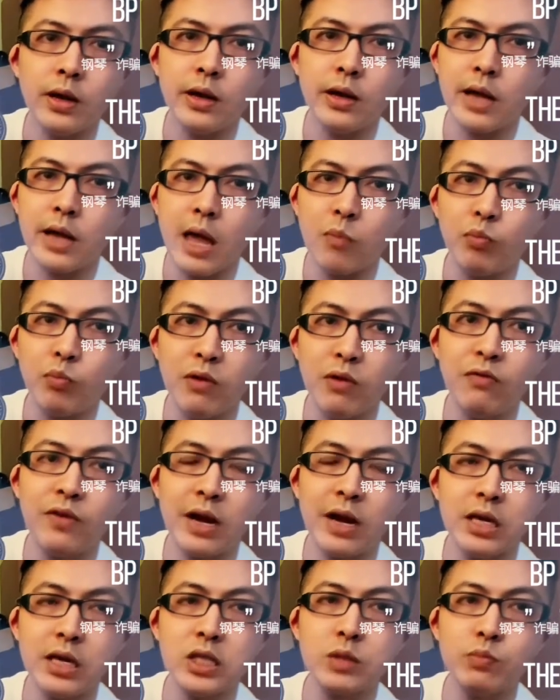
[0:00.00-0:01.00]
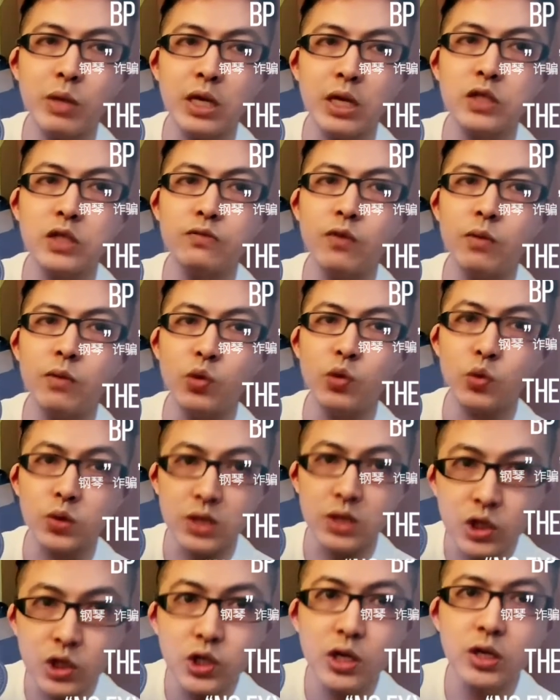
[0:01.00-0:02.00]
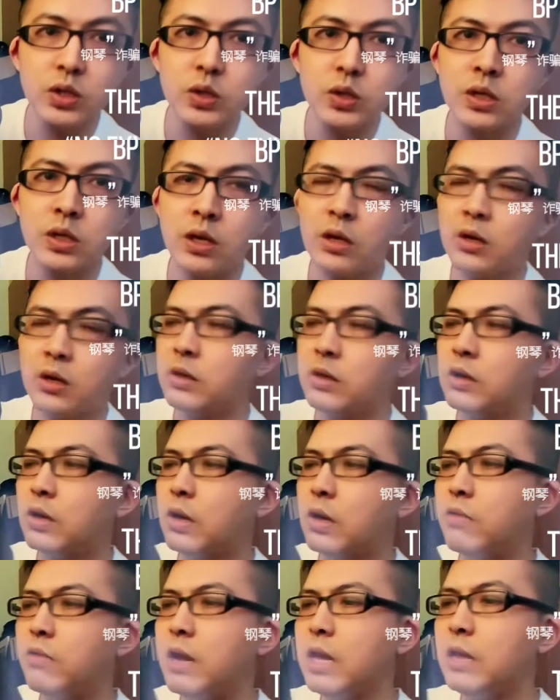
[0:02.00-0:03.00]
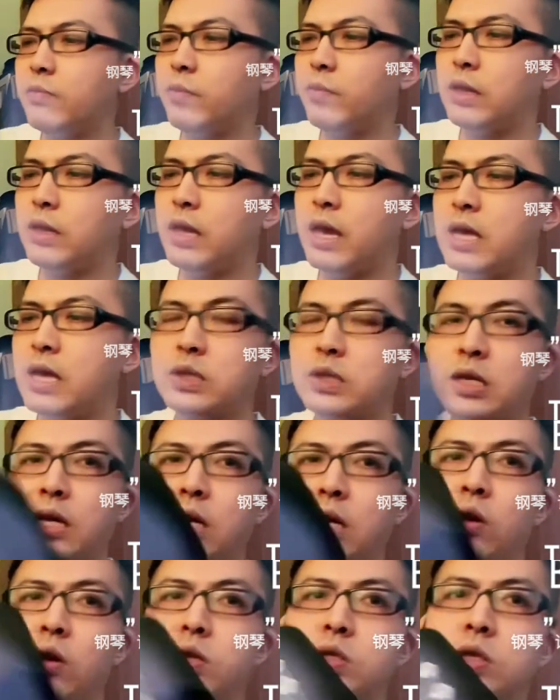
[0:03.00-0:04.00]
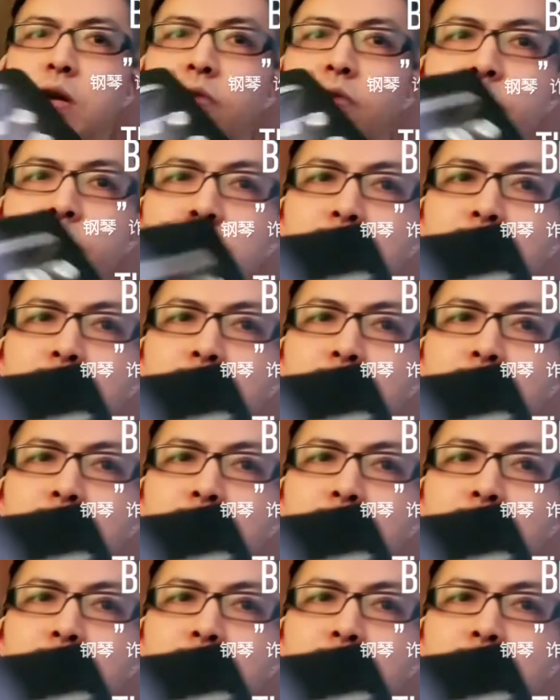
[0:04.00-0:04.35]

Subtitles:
amplifier speakers for musicians. All right, it has lots of